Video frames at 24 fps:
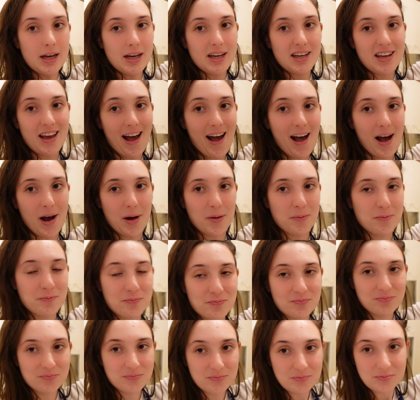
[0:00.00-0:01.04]
yeah,
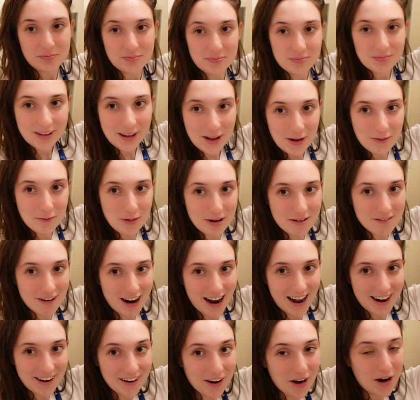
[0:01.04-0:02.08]
we
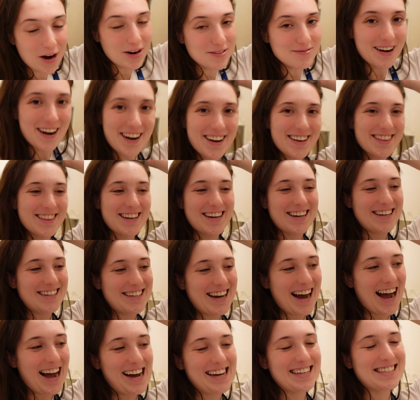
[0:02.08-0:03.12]
ran a half marathon
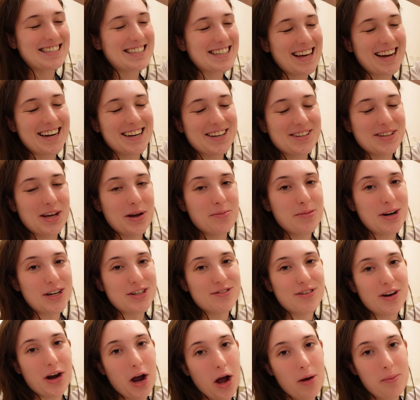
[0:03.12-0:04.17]
and thanks so much
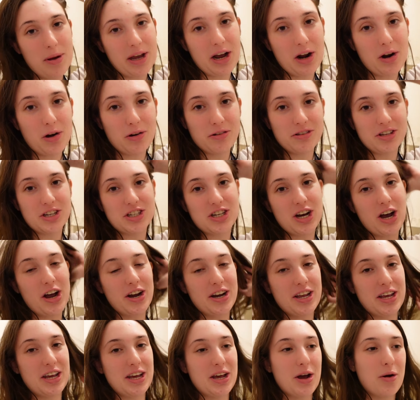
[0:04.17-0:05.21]
for coming along the
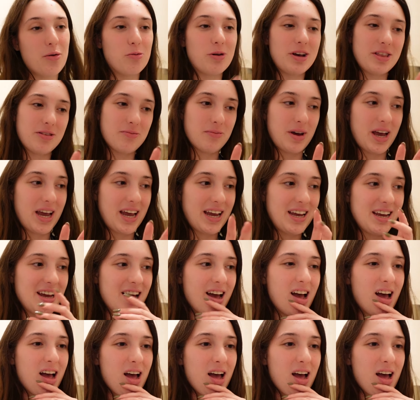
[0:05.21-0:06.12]
journey with me.